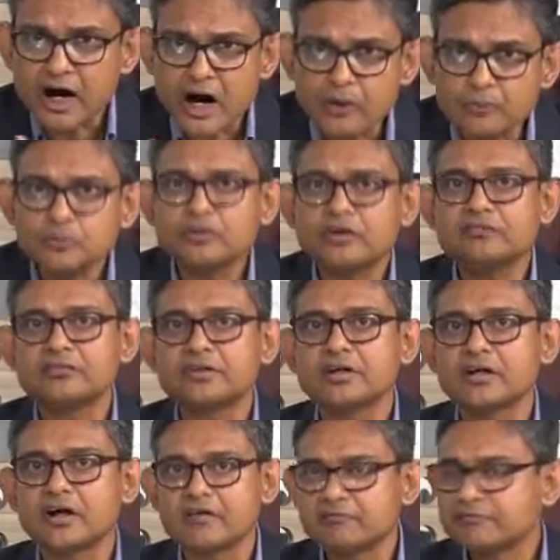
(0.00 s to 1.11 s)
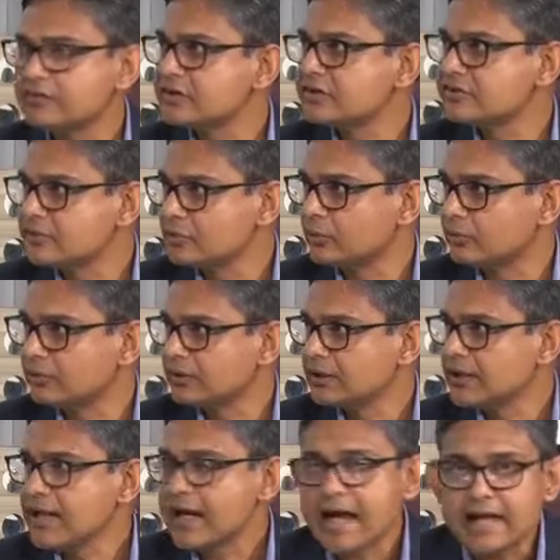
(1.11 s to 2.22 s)
out of their comfort zone
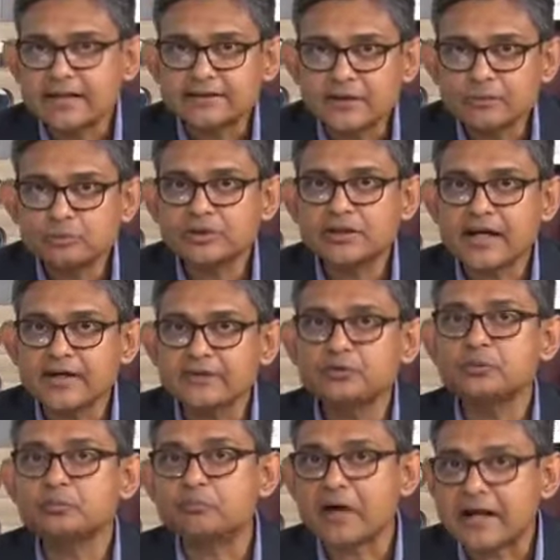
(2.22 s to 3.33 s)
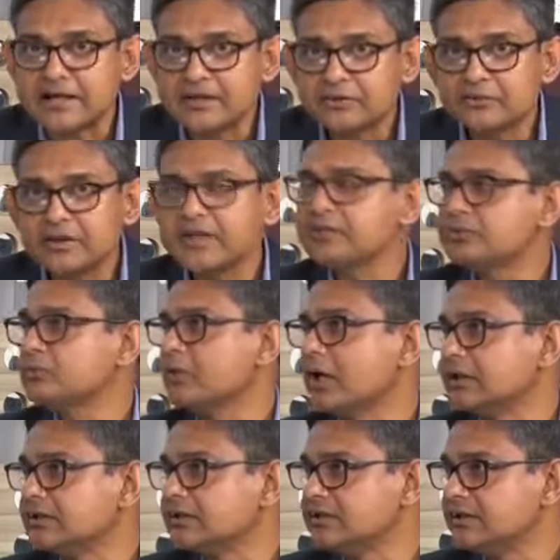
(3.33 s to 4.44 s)
mm -hmm. and they would like to migrate to
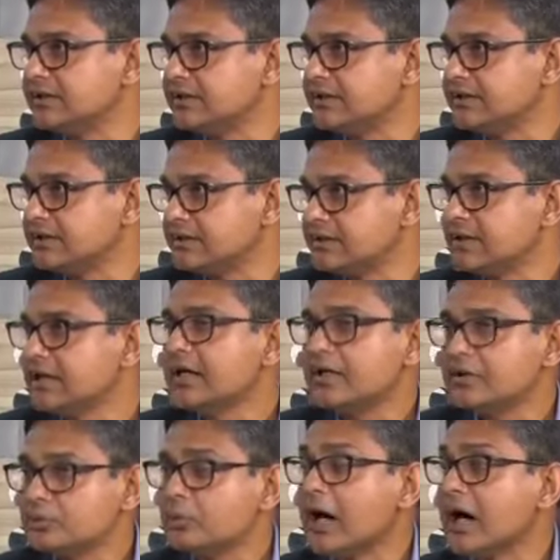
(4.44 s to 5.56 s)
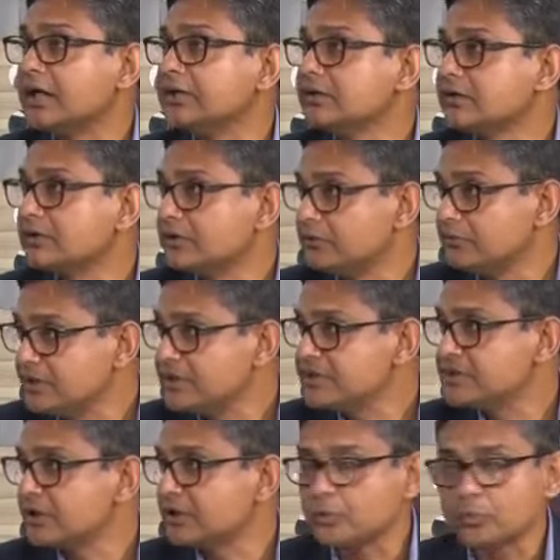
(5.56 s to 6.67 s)
other, other cities, cities, to other
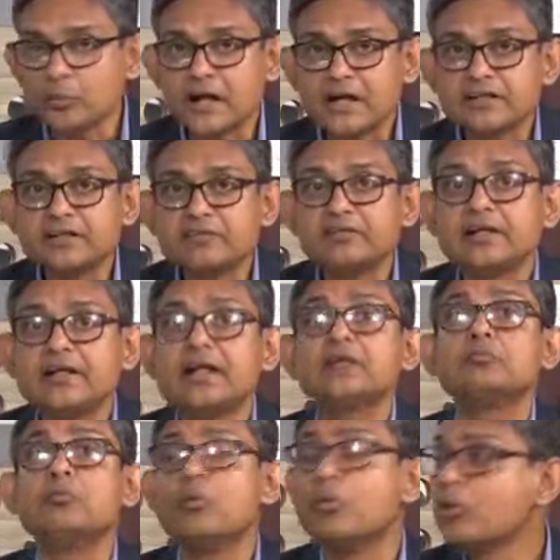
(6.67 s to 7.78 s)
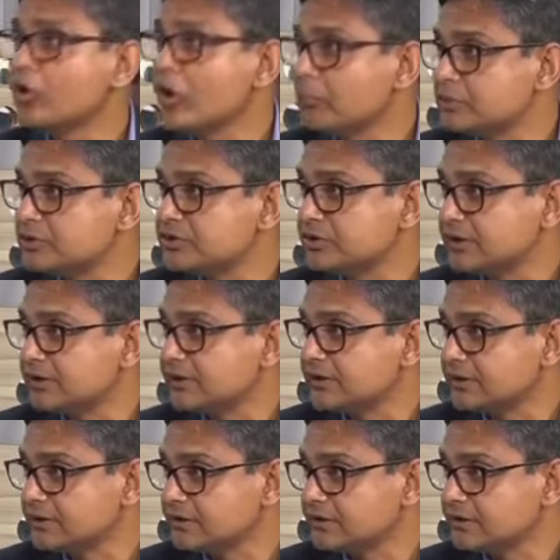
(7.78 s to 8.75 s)
region where they will get more opportunities